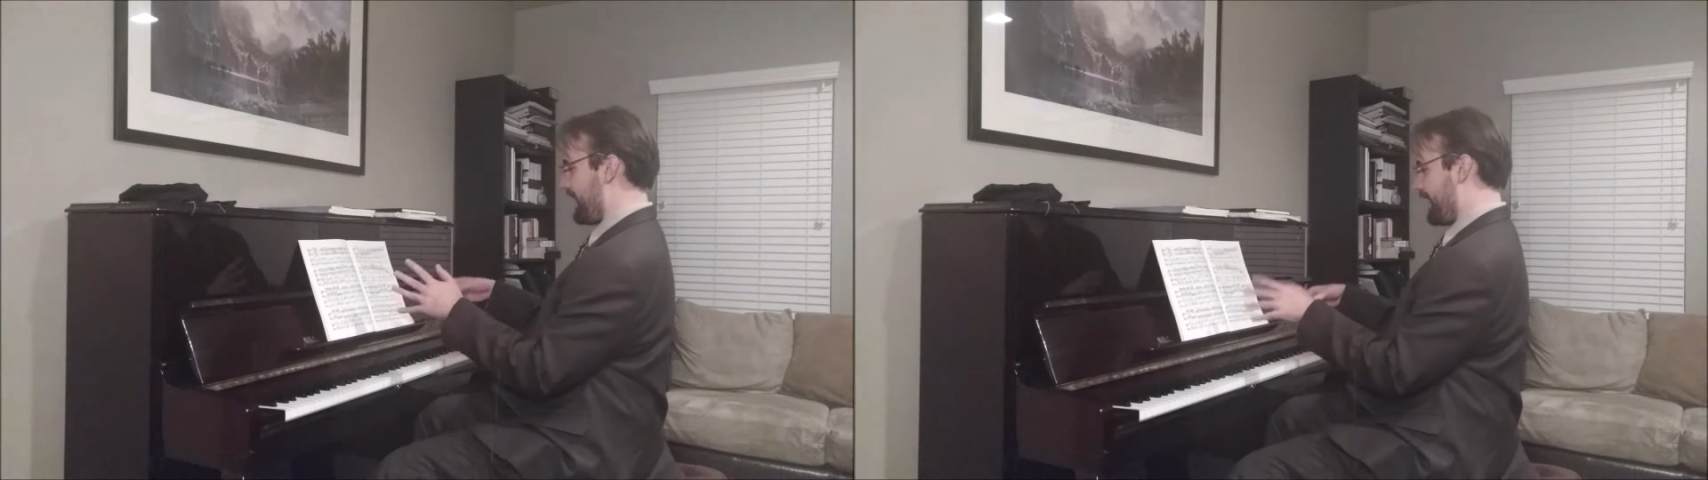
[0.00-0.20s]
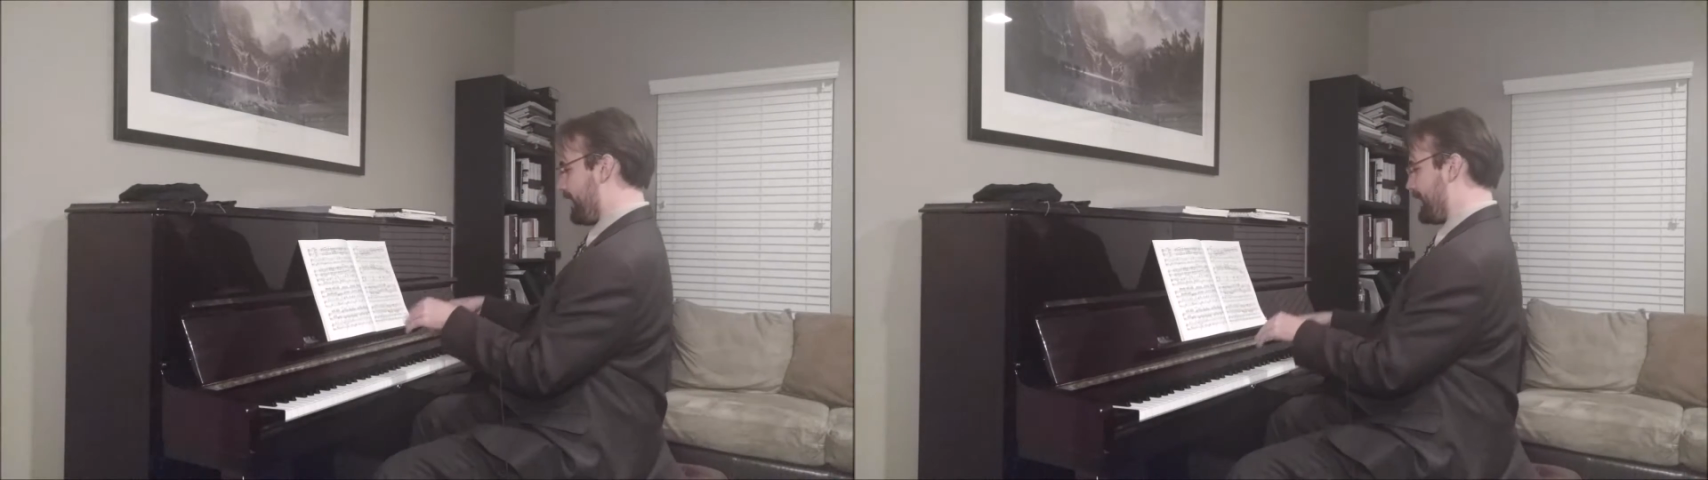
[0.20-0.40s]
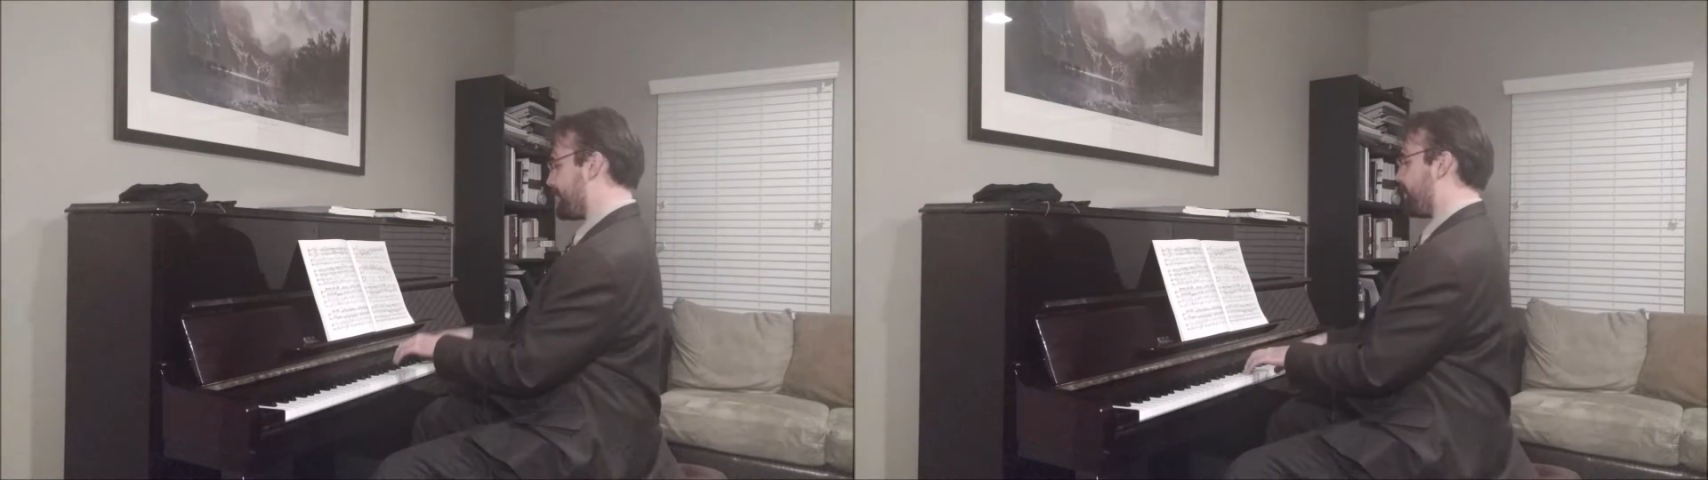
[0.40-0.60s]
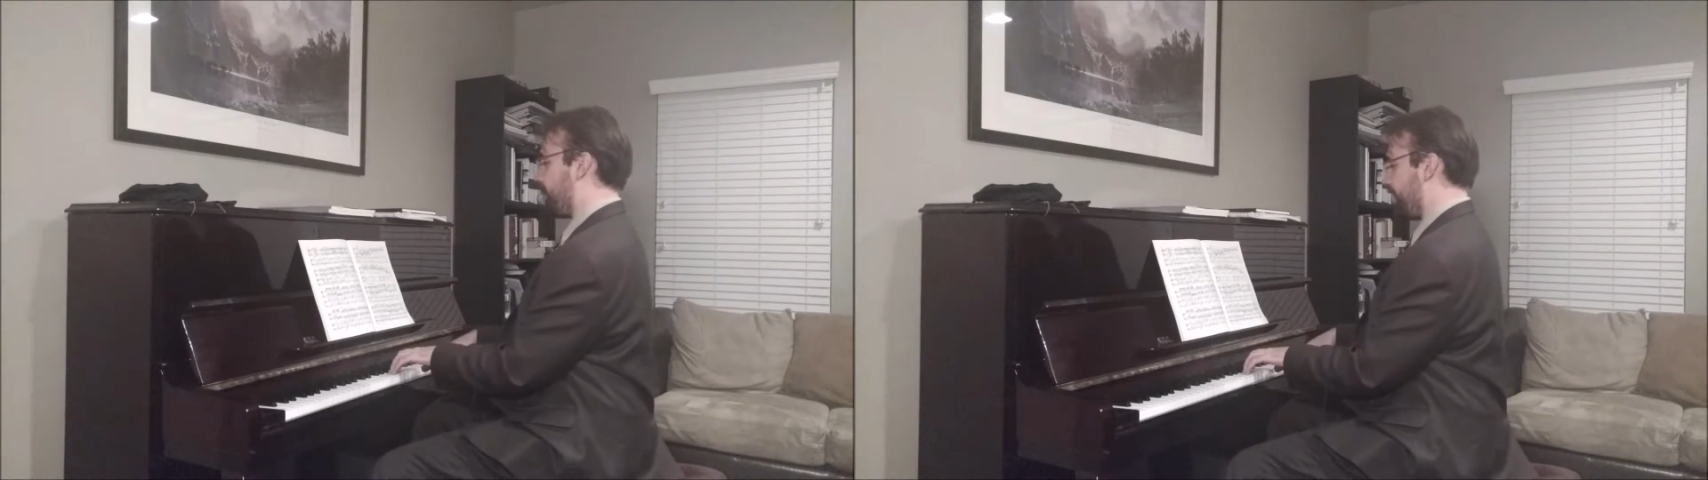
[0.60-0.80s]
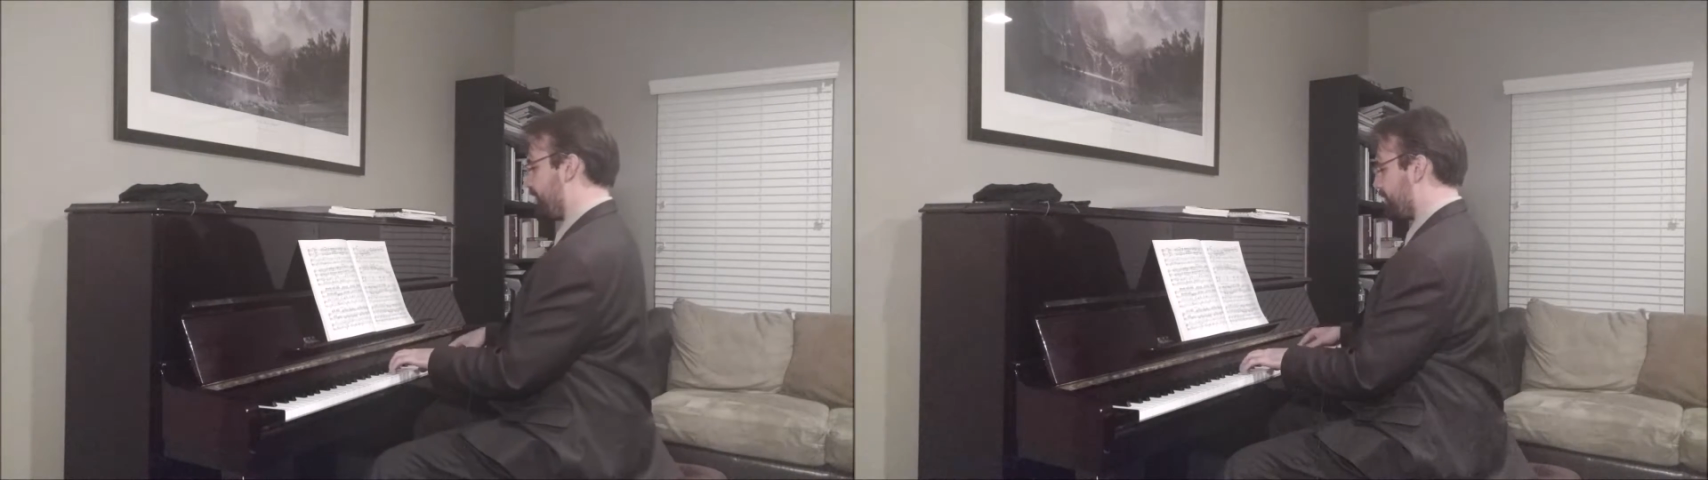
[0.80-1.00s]
hairy
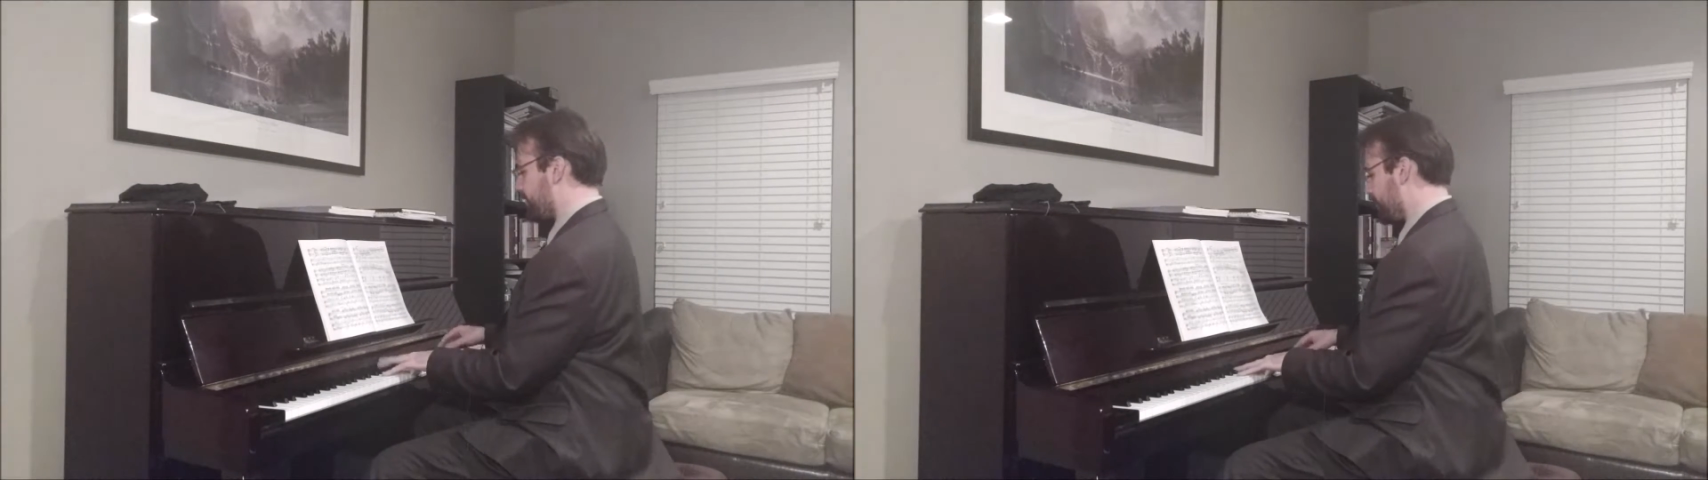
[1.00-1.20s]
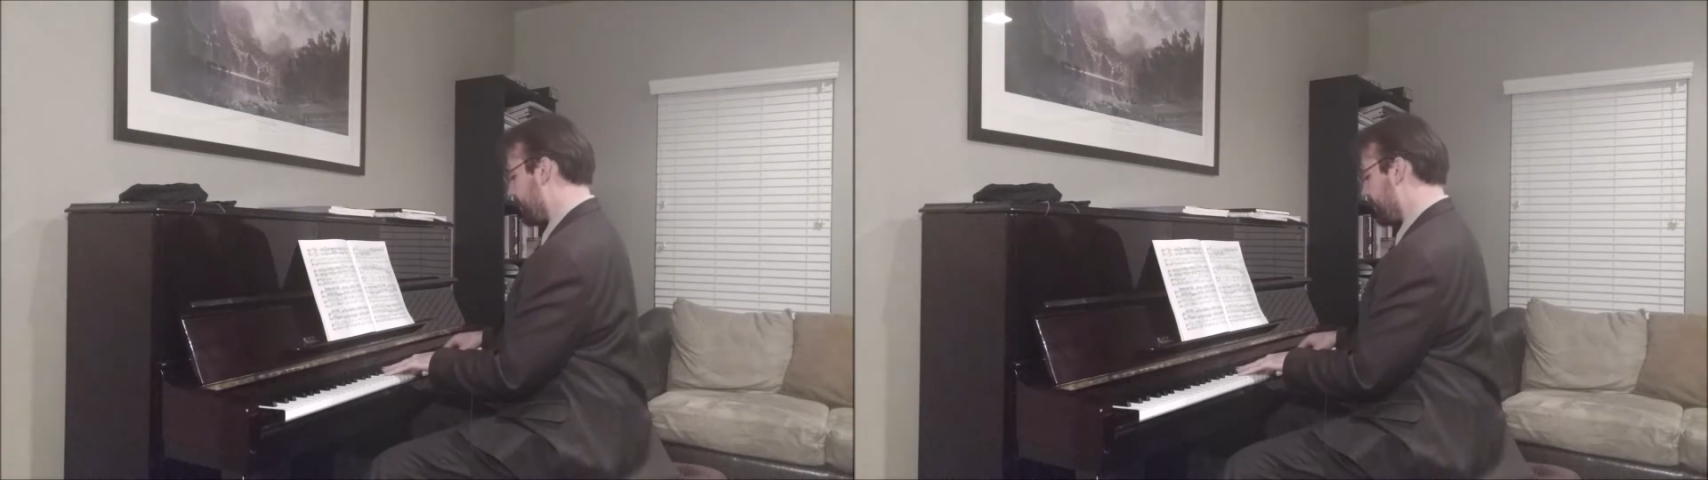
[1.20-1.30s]
chords